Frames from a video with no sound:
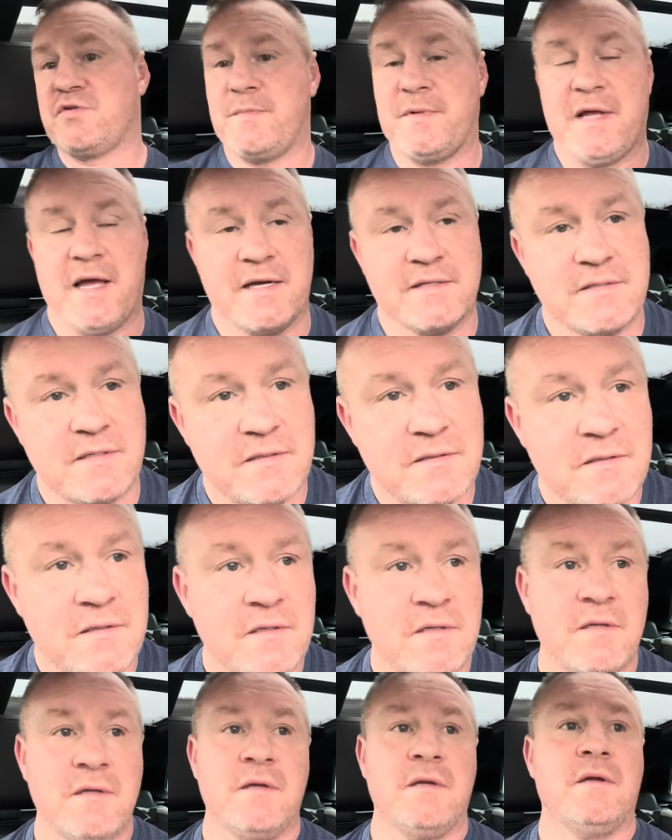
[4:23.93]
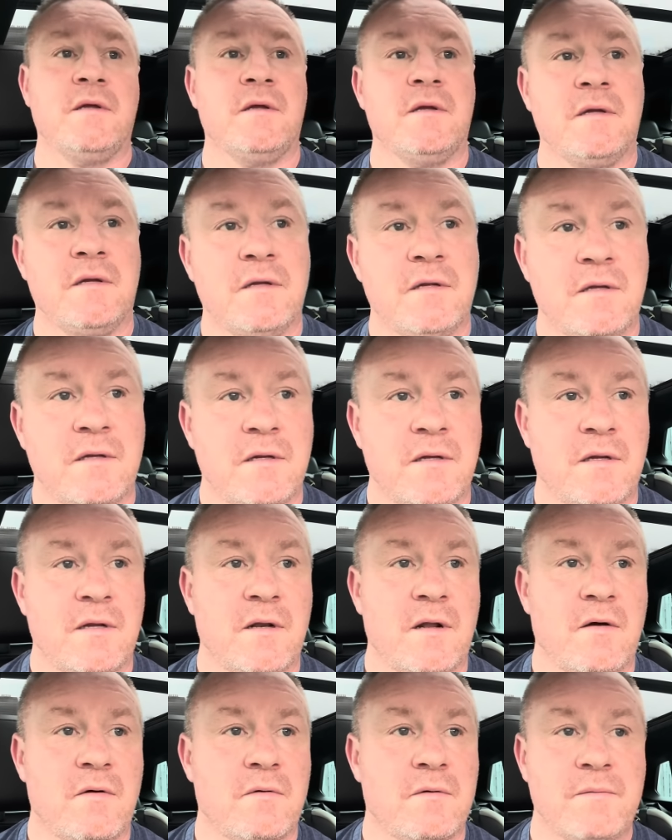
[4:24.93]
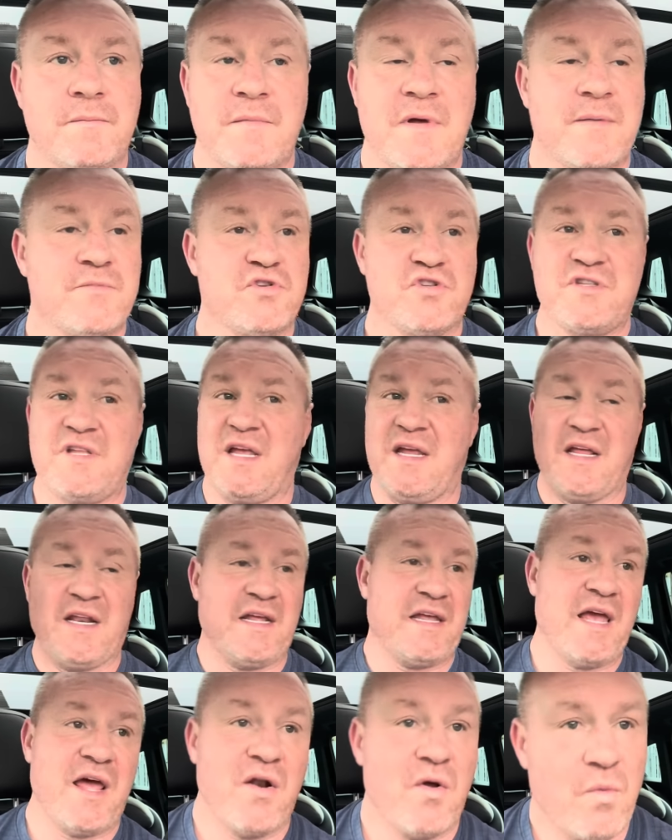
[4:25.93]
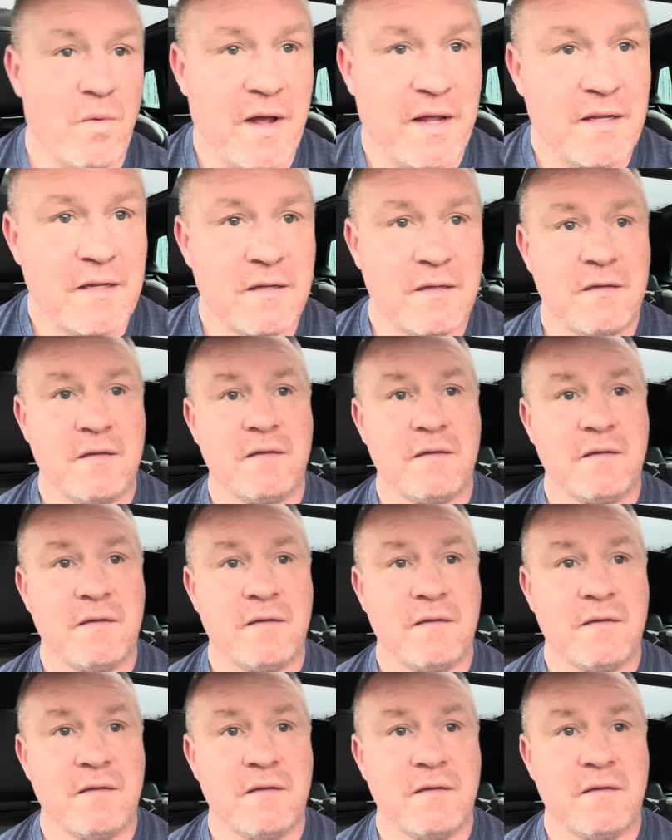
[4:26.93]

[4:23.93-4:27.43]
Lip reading: me head. You know, I'm just thinking of getting away.